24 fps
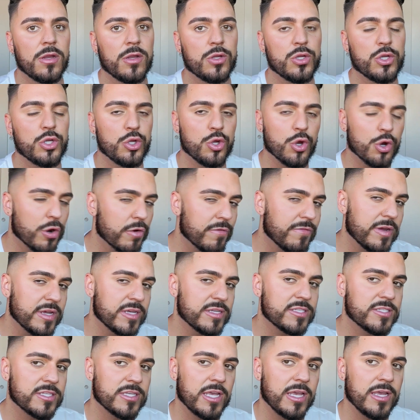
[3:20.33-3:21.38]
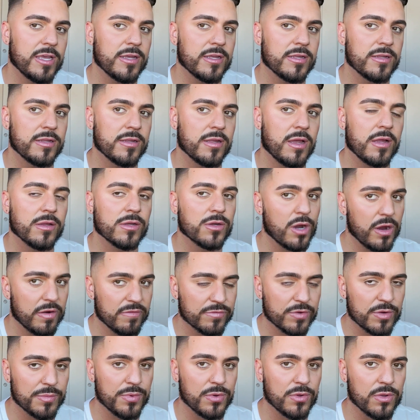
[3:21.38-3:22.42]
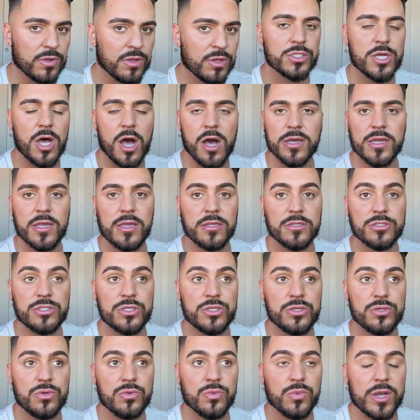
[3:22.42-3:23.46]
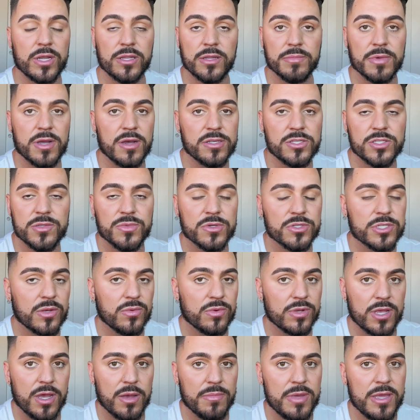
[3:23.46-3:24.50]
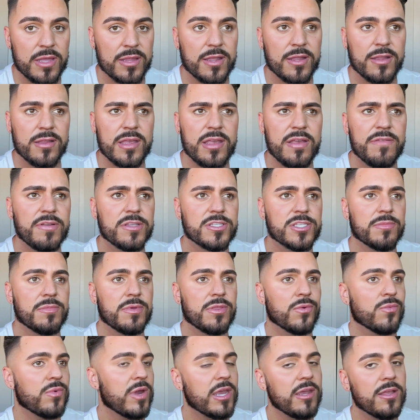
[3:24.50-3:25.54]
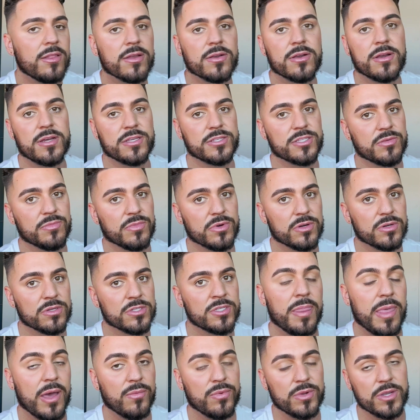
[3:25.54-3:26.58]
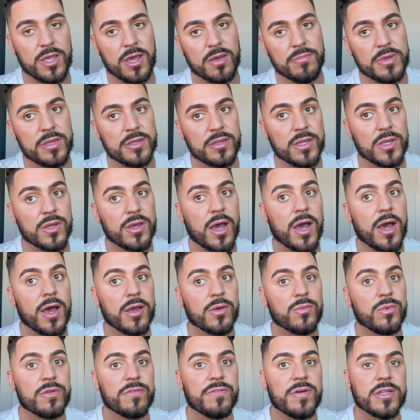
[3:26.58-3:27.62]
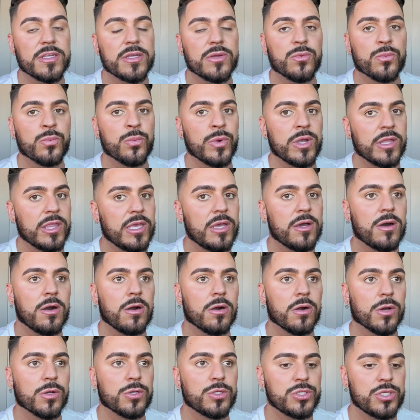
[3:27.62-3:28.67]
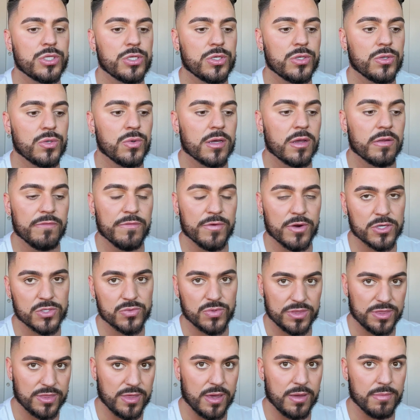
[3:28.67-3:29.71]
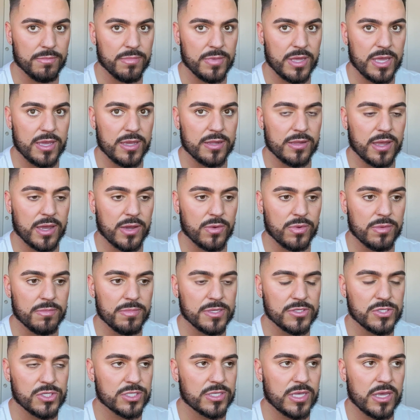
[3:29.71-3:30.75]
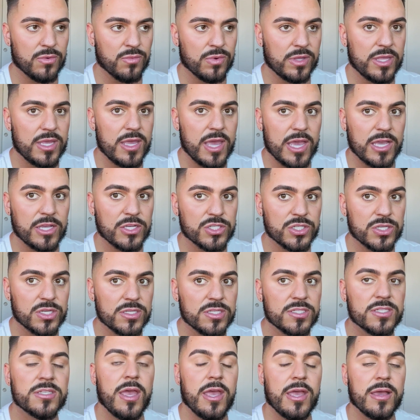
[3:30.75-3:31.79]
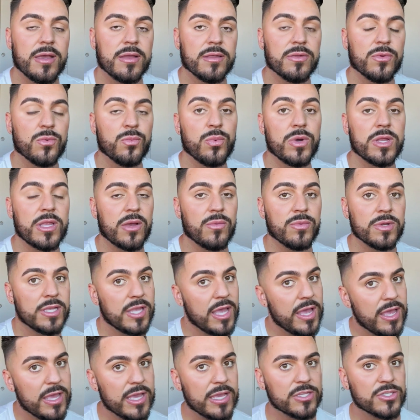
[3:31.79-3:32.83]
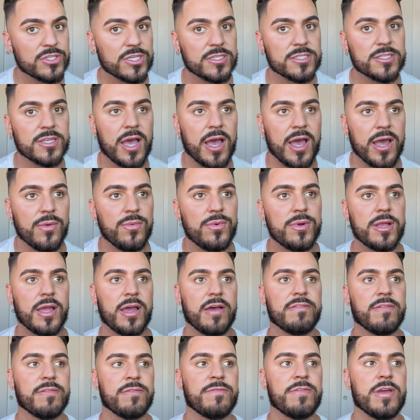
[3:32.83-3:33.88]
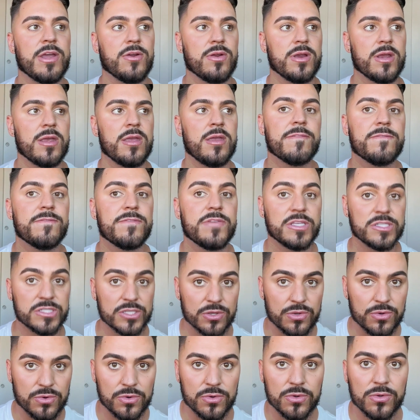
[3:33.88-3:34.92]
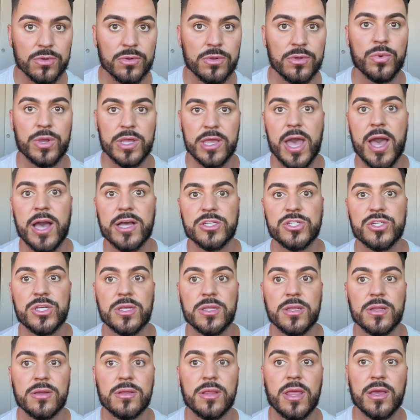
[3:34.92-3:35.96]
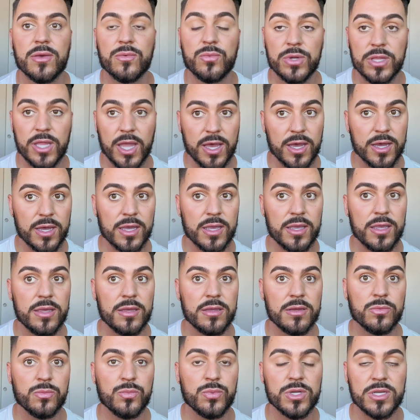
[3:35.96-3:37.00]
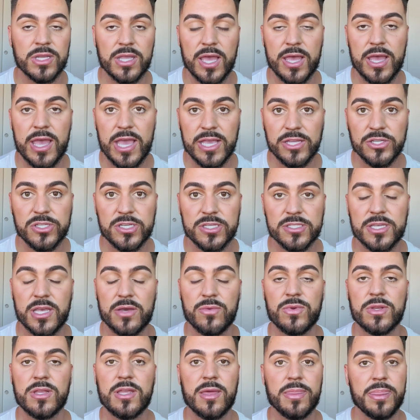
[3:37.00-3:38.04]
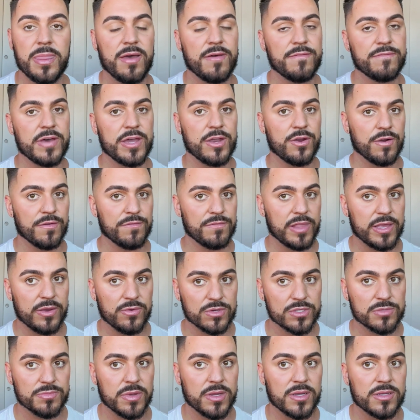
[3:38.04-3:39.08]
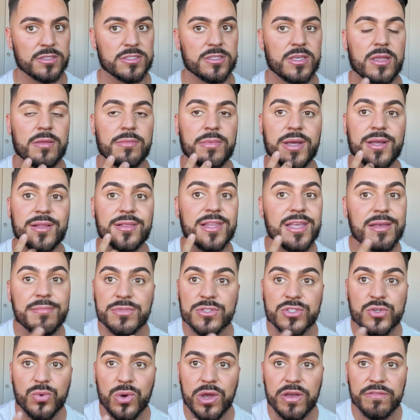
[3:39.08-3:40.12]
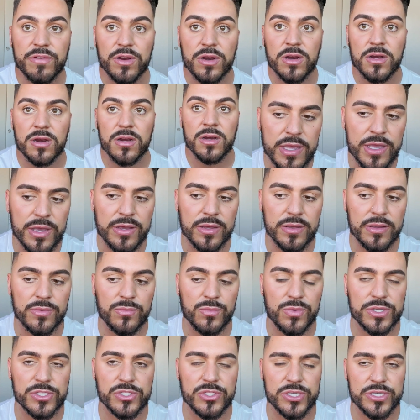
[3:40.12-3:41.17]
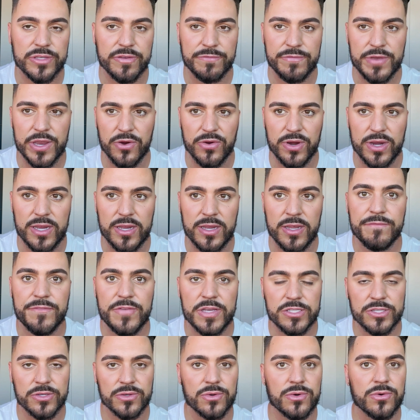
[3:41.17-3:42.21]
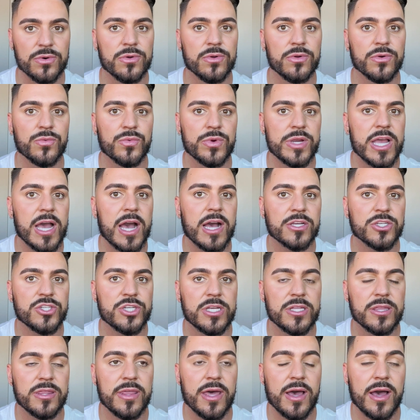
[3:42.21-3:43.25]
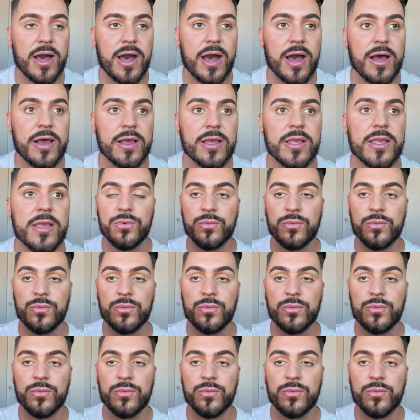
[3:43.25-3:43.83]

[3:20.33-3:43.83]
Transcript: nervous and uncomfortable talking to random customers that would come in, and even some of the regular customers that would come in. I would find it really hard to converse with them, and I would just get really anxious. And when I would get anxious, I would have a very physical reaction. Like when I would get anxious, I would get that fight or flight response, and my lips quiver. It was just a very physical reaction that I